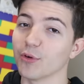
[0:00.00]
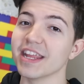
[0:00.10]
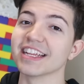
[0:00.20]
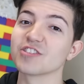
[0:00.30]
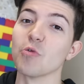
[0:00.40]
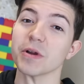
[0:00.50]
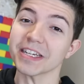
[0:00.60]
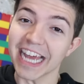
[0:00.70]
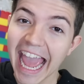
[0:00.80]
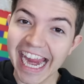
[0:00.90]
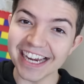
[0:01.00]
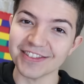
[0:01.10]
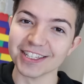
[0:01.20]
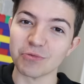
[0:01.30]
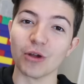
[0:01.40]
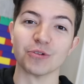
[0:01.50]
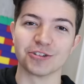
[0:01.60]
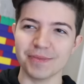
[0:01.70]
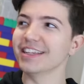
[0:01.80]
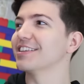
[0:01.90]
Bree is going to hate this one,
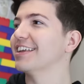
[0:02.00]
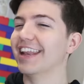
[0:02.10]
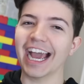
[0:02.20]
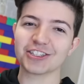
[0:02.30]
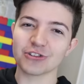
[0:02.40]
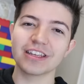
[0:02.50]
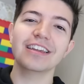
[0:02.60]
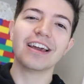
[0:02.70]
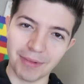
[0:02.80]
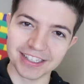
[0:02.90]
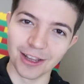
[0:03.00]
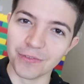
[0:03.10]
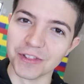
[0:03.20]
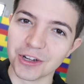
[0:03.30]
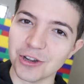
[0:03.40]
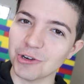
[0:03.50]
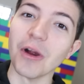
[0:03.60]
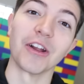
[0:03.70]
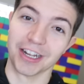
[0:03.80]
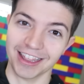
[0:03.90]
which means naturally, myself and the crew
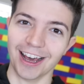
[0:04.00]
are gonna